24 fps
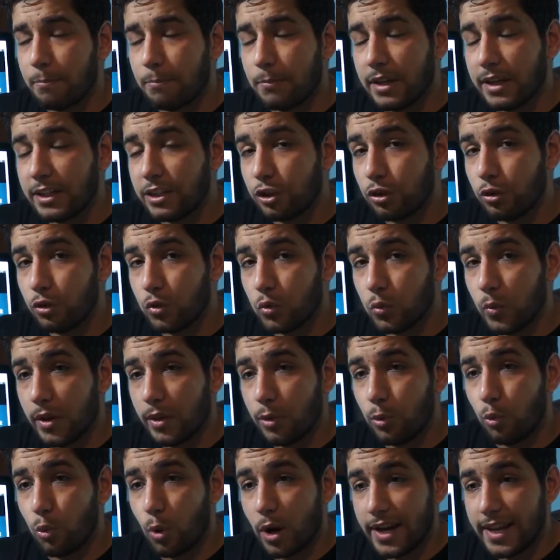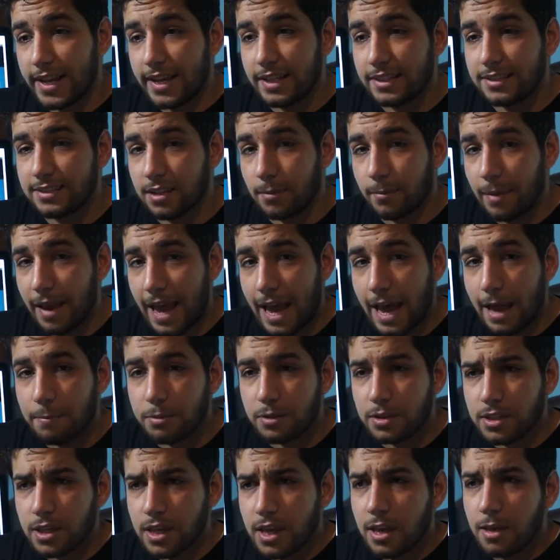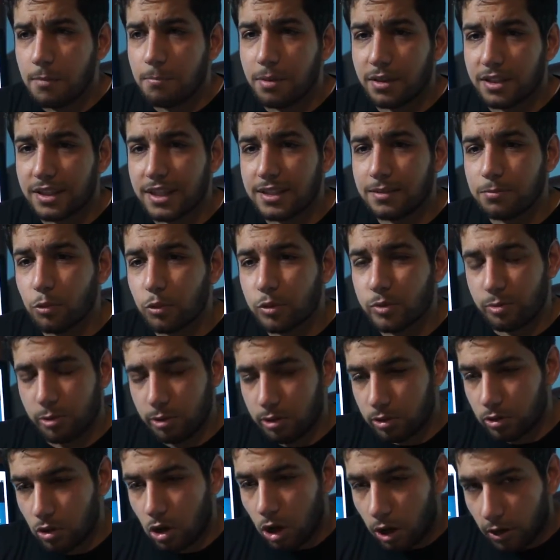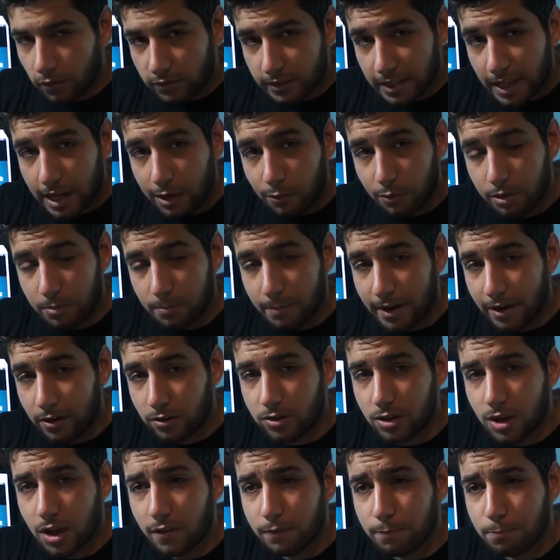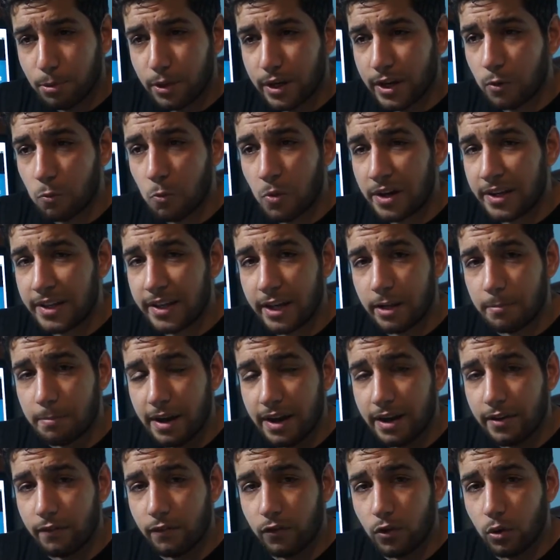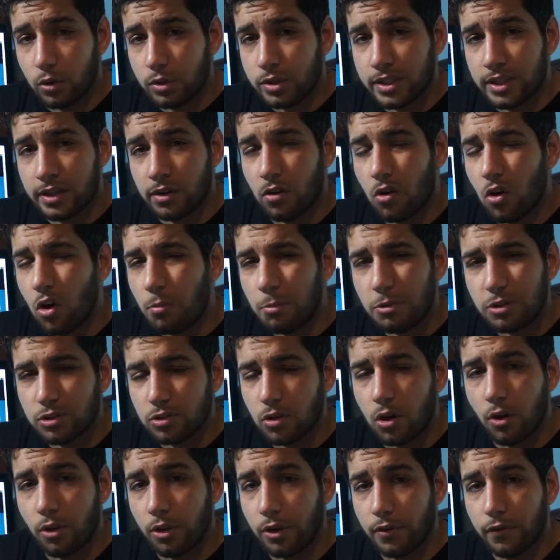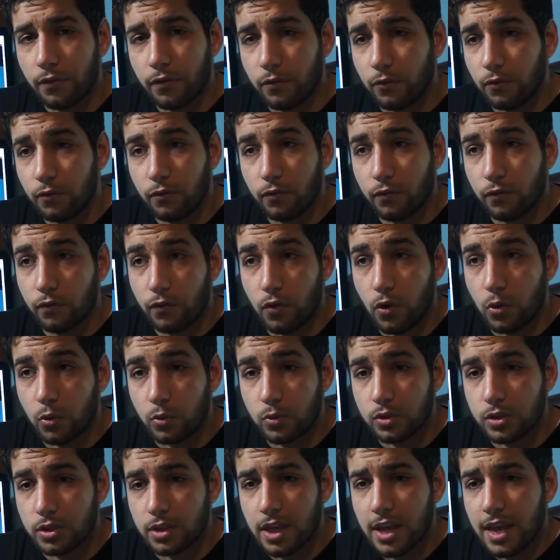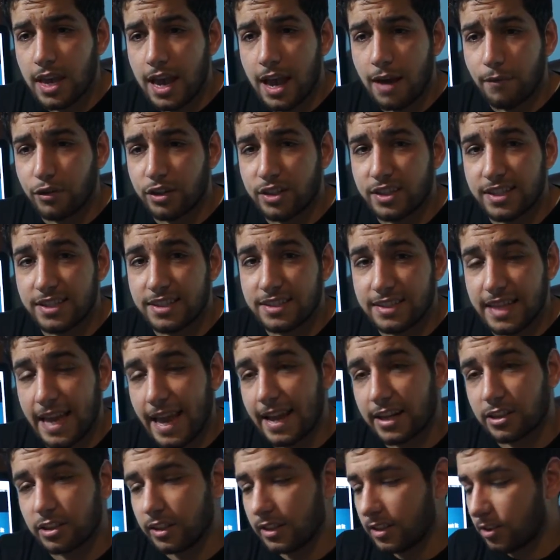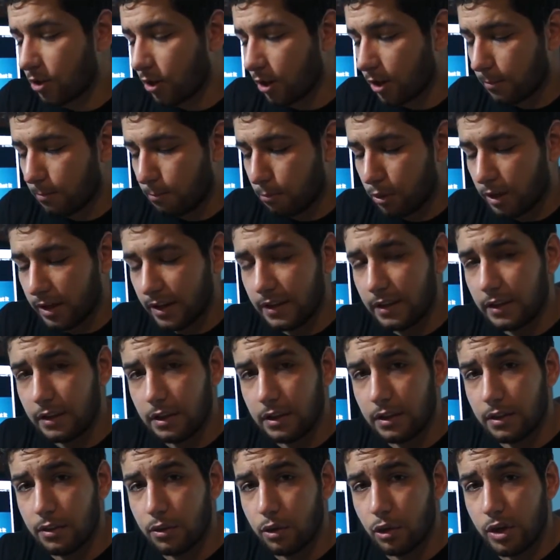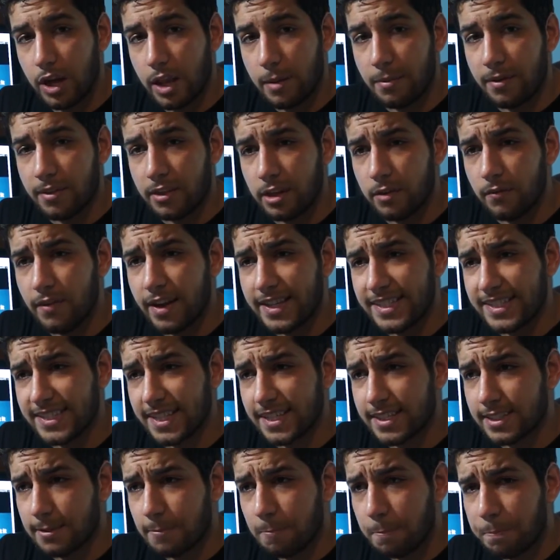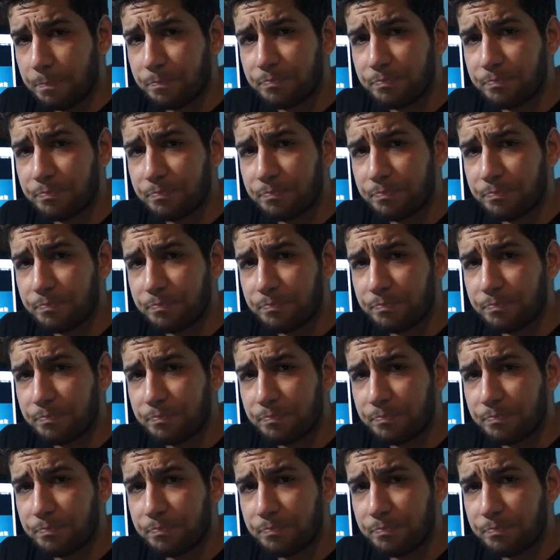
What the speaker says: issues with running some apps, but that's mostly resolved now with Microsoft putting 1 gigabyte of phones in almost all their phones ever since they actually started putting their name on the devices.